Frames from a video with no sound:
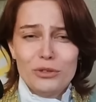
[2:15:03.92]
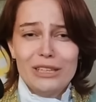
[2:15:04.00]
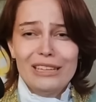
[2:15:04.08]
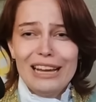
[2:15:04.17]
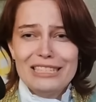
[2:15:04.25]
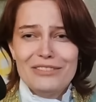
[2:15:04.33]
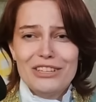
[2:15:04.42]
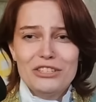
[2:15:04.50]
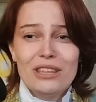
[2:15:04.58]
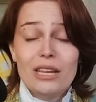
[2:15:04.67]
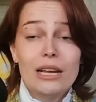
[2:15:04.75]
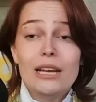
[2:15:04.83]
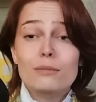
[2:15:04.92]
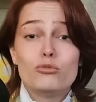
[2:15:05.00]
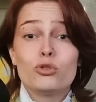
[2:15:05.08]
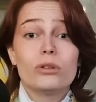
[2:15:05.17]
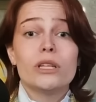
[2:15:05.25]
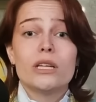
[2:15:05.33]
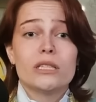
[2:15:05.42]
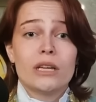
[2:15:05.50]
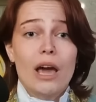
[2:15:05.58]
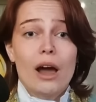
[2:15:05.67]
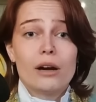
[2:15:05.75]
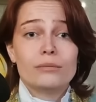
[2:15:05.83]
realize eventually that he truly doesn't
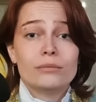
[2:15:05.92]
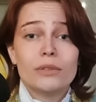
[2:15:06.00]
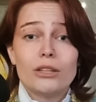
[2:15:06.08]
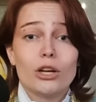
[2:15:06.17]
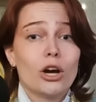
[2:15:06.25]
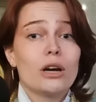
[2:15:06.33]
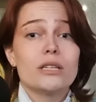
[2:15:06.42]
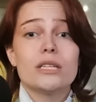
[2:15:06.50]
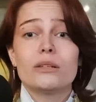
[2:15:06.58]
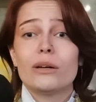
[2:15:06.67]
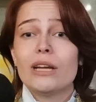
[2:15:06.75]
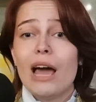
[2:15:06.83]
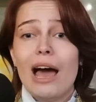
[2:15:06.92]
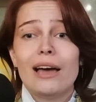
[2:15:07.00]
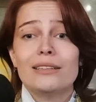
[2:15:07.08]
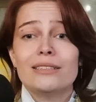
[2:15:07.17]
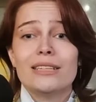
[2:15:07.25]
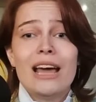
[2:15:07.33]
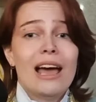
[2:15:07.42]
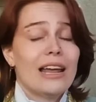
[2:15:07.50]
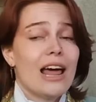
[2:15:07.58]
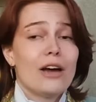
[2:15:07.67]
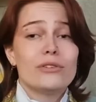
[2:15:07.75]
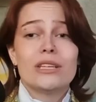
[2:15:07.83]
care, that the curse is going to end
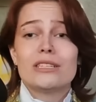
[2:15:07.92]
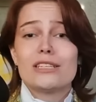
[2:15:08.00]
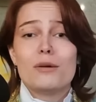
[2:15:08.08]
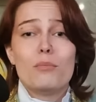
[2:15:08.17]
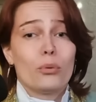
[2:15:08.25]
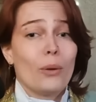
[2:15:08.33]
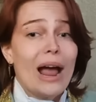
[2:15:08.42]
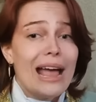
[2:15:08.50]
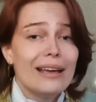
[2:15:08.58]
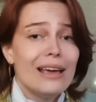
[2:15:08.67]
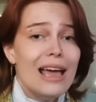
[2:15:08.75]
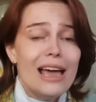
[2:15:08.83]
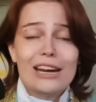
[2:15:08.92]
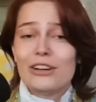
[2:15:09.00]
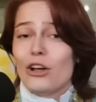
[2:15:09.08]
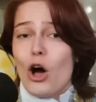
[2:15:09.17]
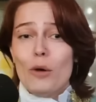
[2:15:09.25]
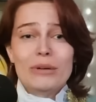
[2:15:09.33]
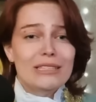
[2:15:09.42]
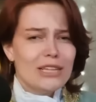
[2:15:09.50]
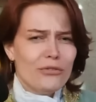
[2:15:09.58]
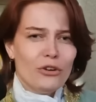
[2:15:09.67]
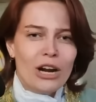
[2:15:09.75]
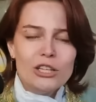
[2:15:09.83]
and everything's going to break and it'll all be
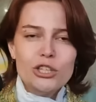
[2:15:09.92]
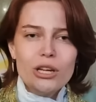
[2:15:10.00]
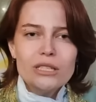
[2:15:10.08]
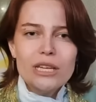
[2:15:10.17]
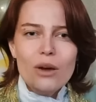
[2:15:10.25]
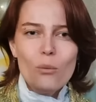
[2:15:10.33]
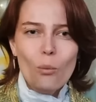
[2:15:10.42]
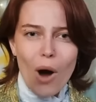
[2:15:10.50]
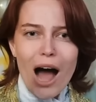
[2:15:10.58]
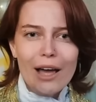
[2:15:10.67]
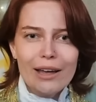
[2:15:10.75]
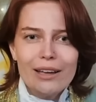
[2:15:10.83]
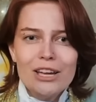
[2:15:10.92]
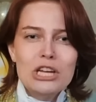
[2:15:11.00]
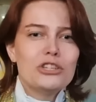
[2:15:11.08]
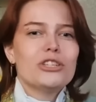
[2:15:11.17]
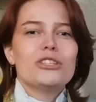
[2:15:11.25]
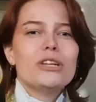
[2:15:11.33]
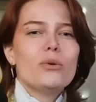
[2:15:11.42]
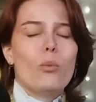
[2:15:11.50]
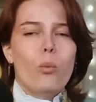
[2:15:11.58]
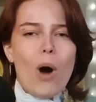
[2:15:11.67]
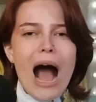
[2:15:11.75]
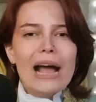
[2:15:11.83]
different, and she doesn't get why. She doesn't
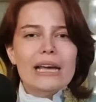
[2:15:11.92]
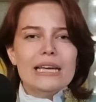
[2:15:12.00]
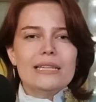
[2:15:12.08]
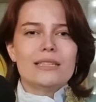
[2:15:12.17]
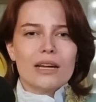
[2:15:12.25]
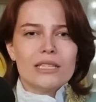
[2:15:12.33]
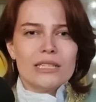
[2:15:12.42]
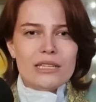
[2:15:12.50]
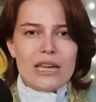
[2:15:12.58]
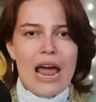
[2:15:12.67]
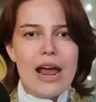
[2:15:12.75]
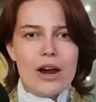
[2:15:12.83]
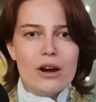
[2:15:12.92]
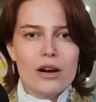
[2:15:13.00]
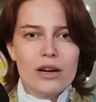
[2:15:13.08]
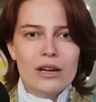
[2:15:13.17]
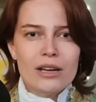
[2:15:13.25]
understand why he doesn't care.